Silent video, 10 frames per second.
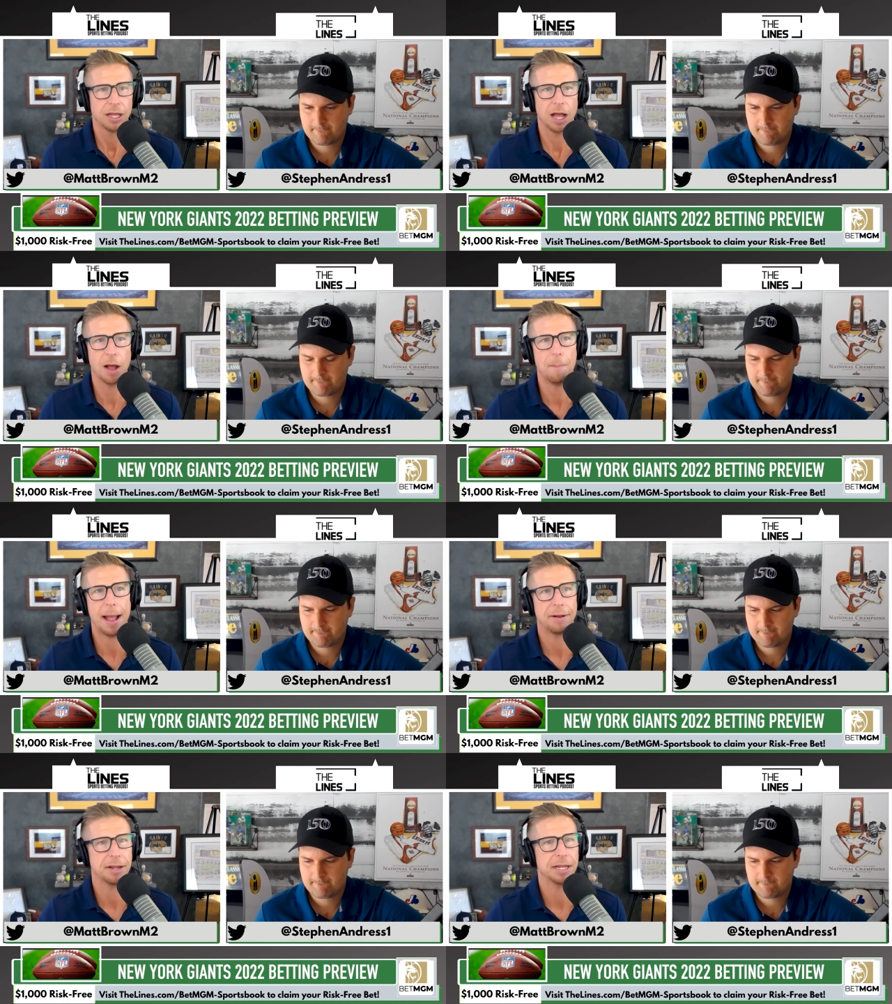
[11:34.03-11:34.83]

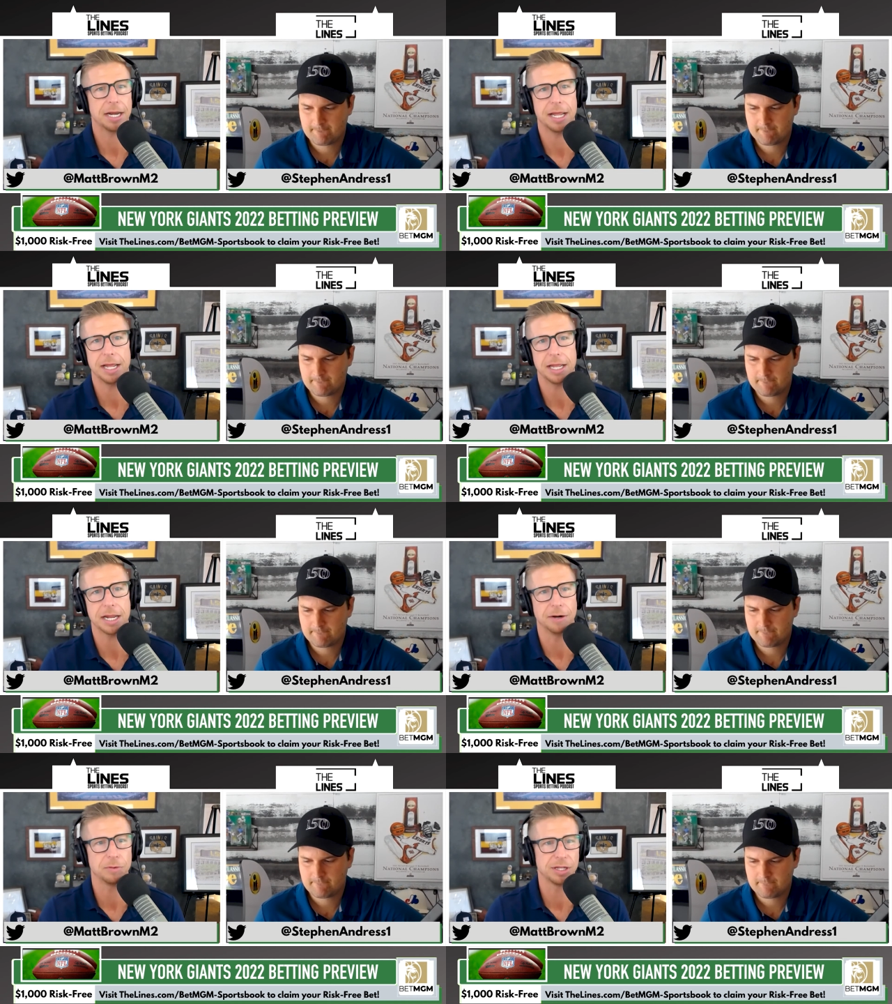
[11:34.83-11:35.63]
Speaker 1: about it. Uh,
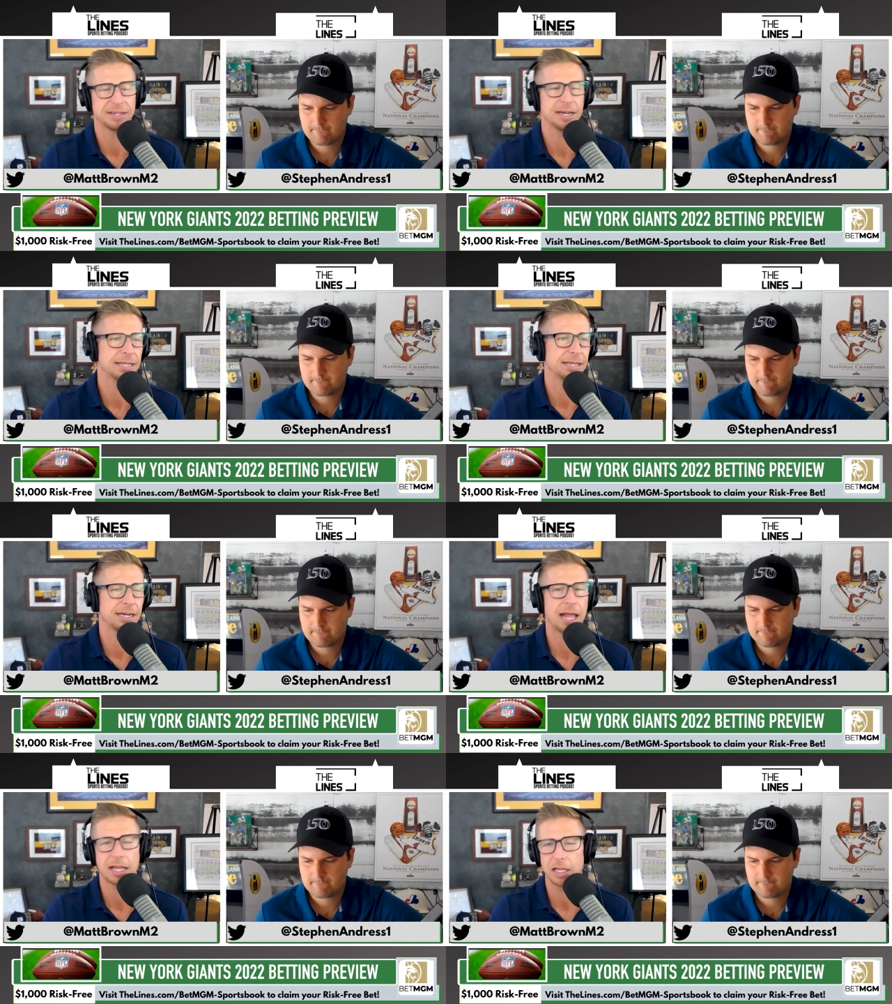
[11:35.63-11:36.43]
you know, listen, is
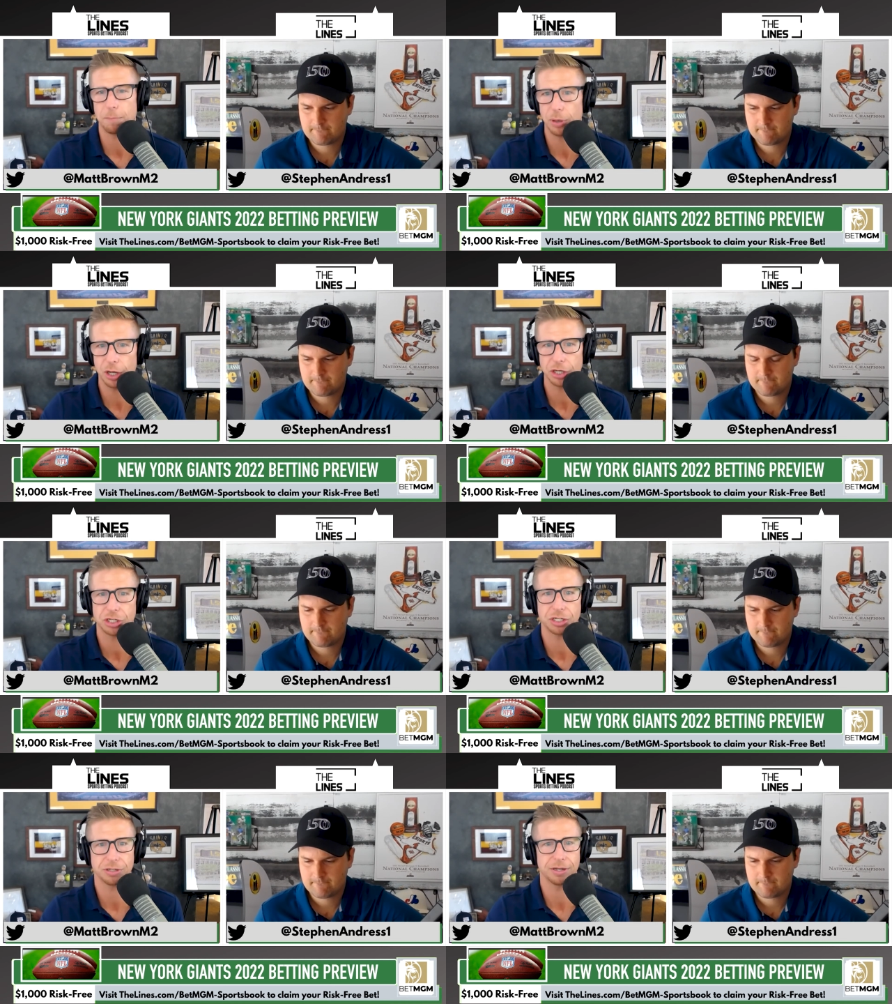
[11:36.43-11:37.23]
it a likely
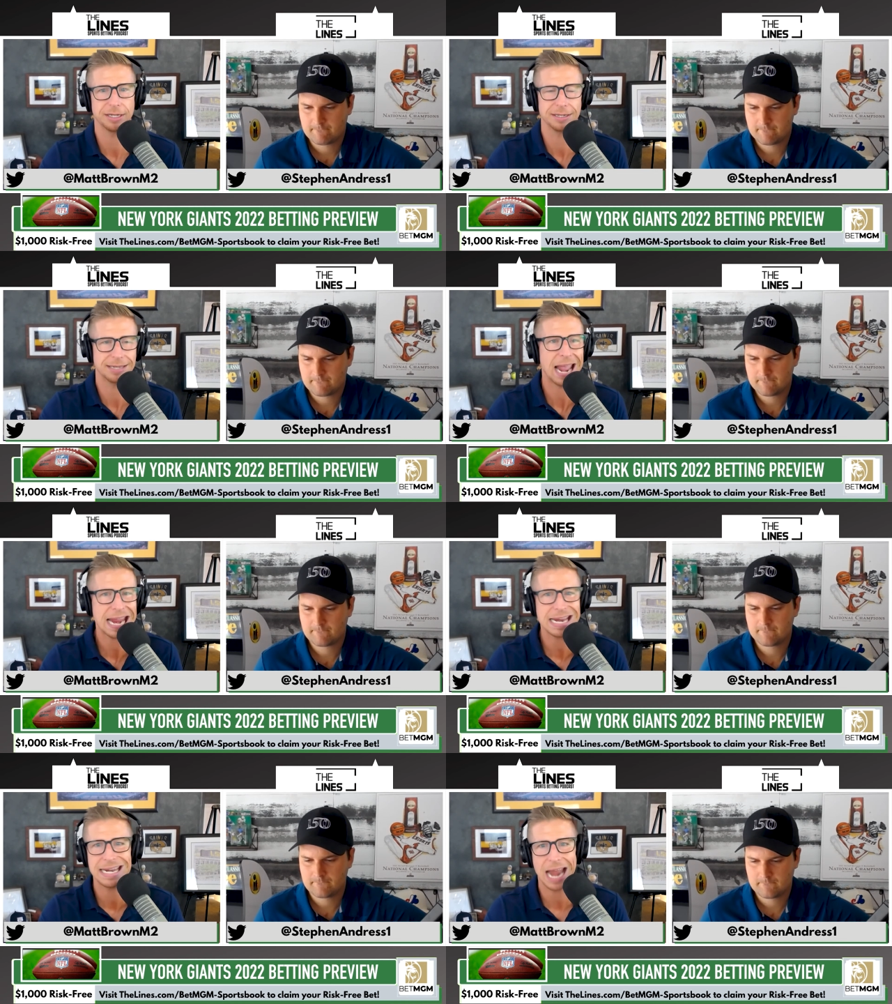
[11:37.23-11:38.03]
push? does
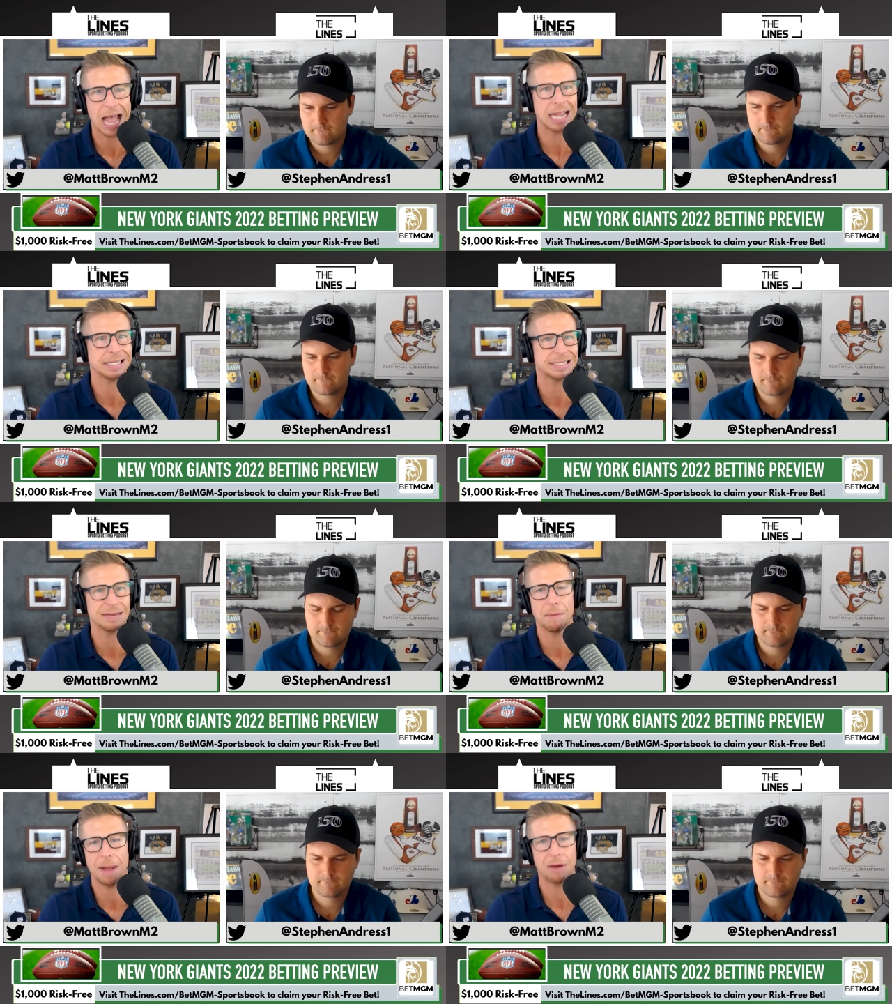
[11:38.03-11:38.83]
eight and nine
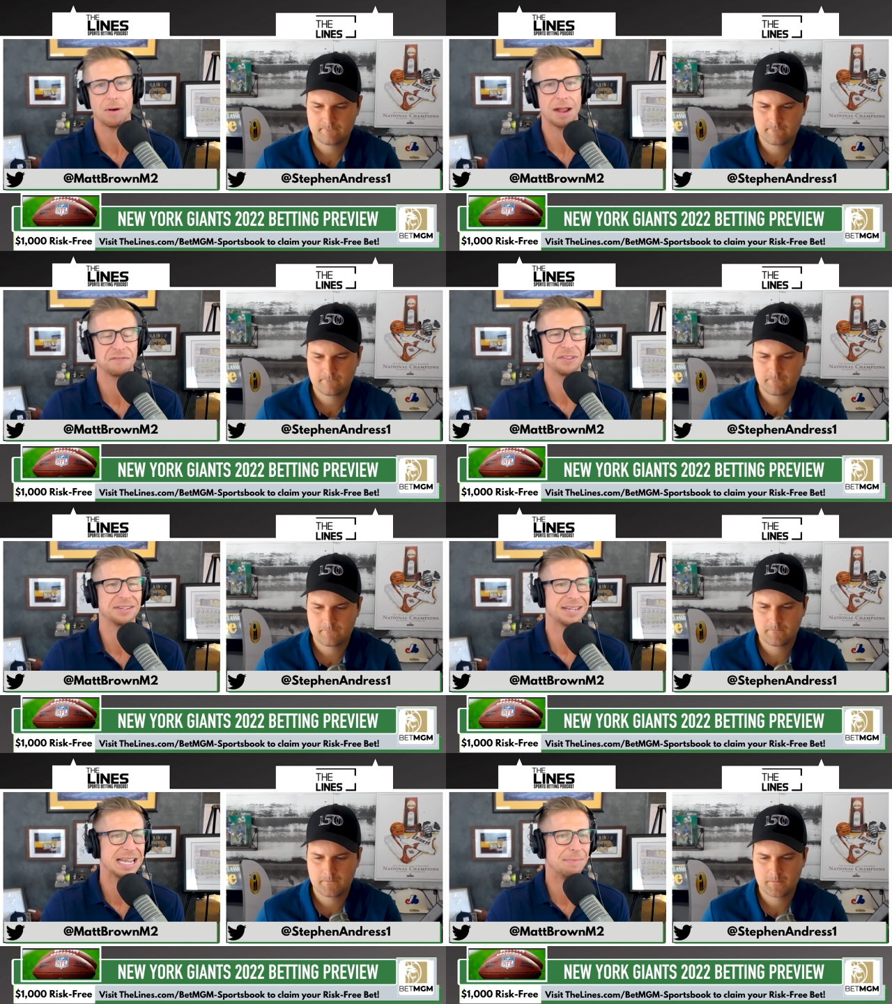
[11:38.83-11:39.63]
seem about right for
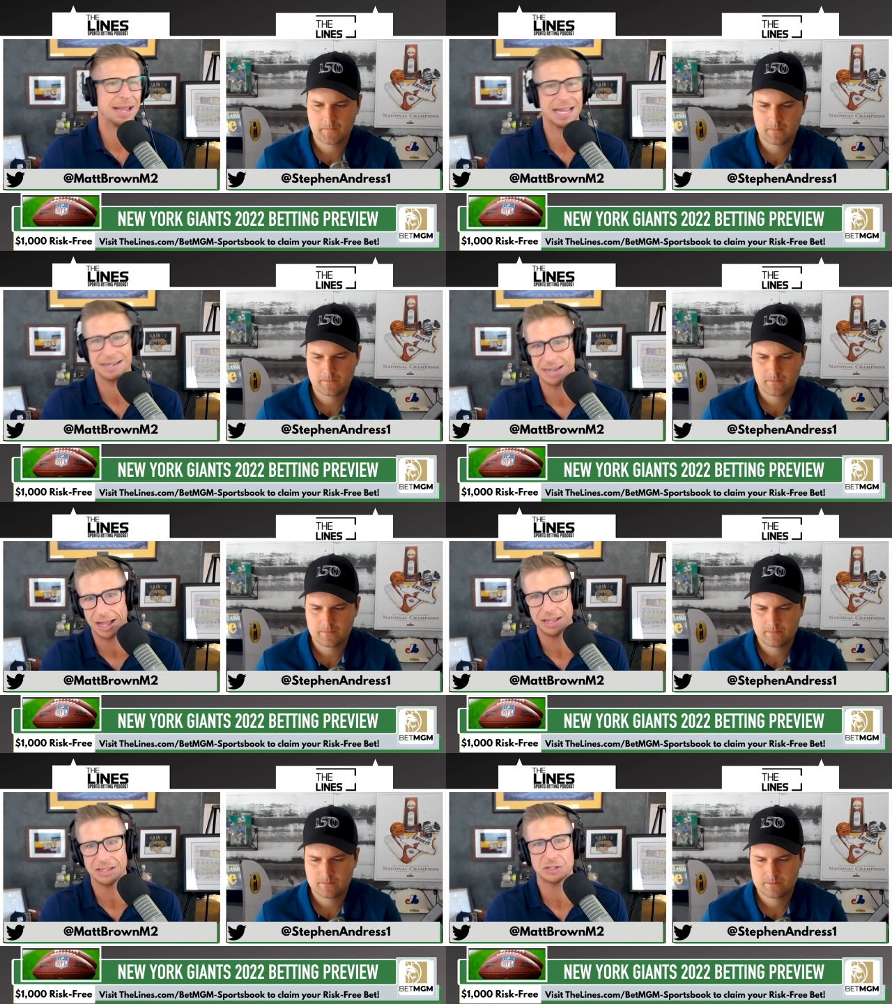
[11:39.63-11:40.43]
this team? It
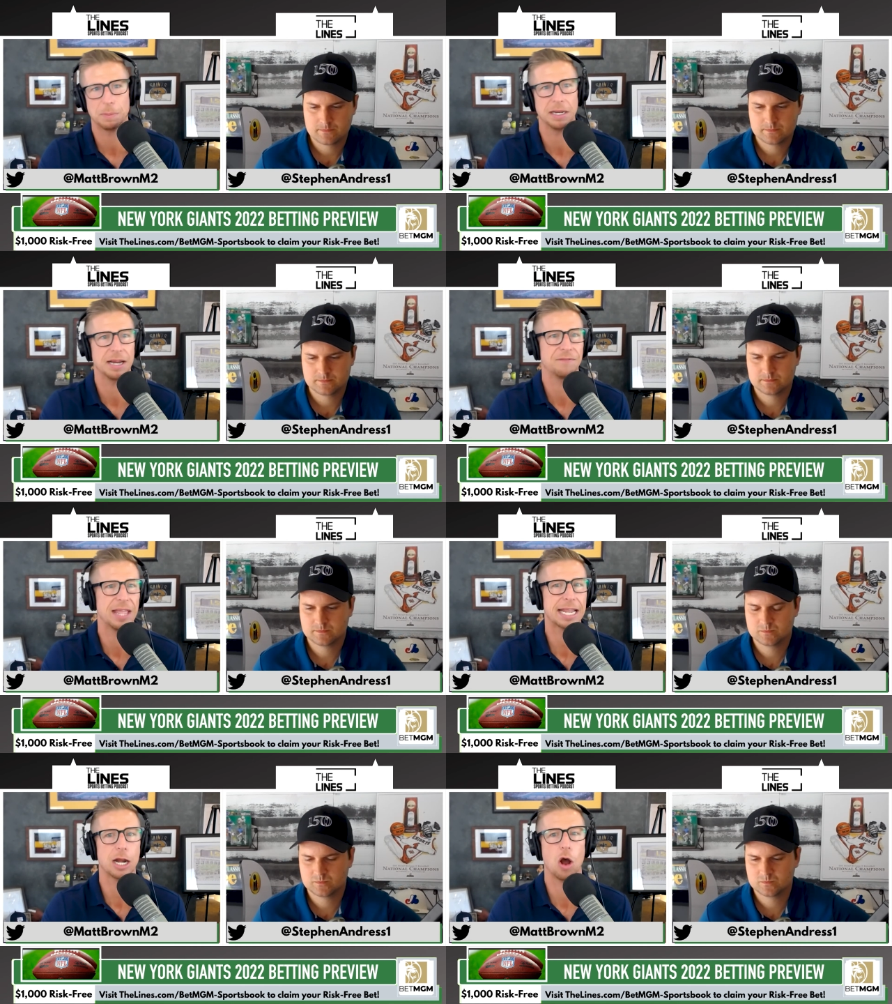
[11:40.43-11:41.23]
does, but if
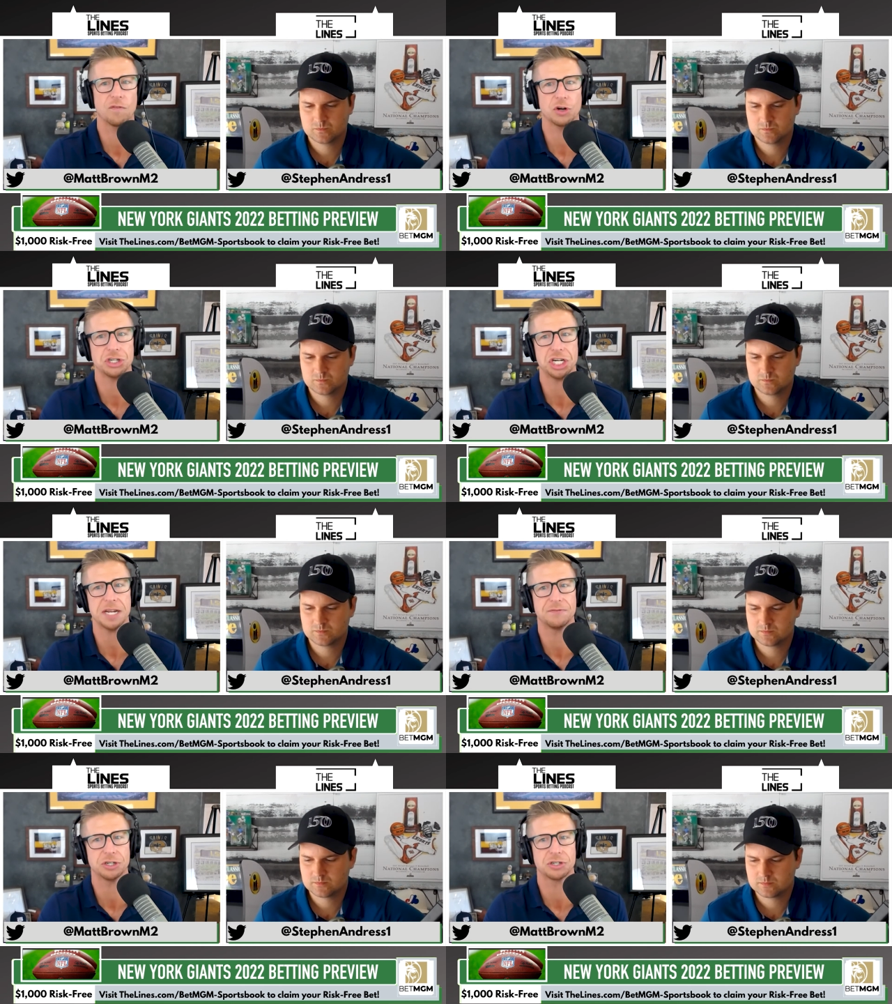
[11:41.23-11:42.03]
they can
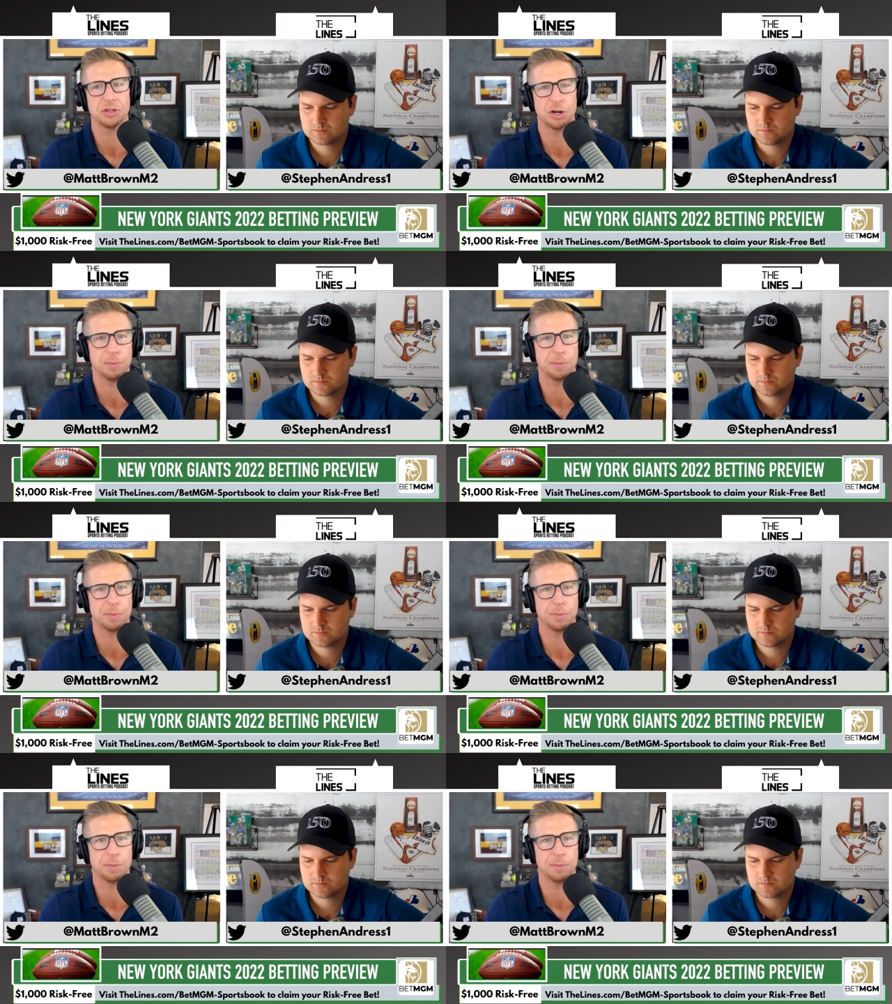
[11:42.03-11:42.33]
overachieve just a little